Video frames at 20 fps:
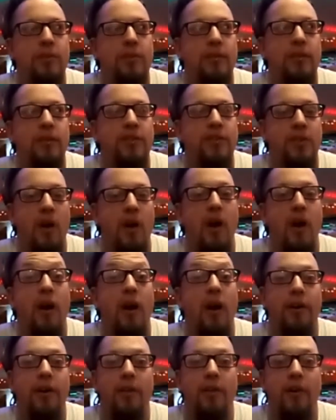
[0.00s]
the song
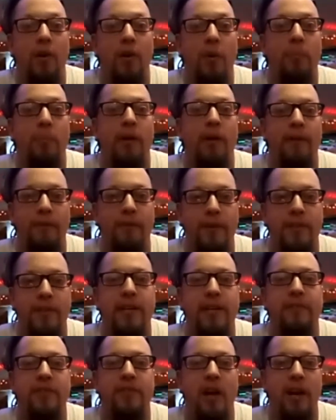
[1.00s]
under their own preference
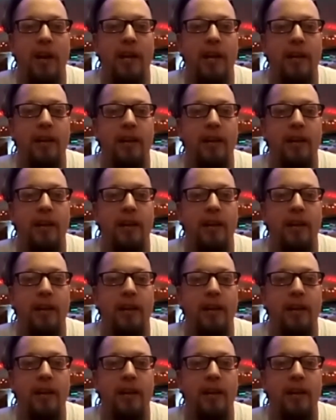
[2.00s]
and have done it.